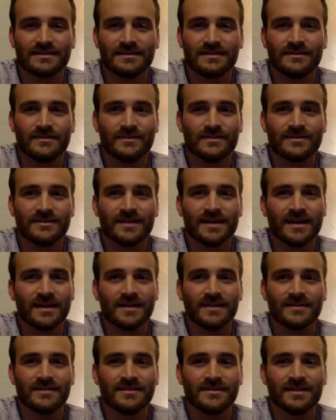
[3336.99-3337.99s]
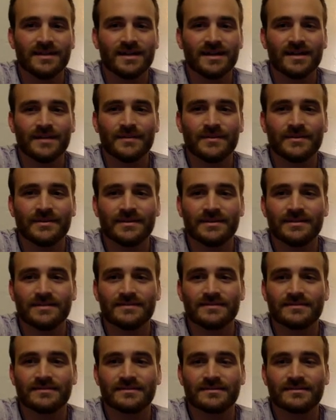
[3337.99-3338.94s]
It was not a good time really.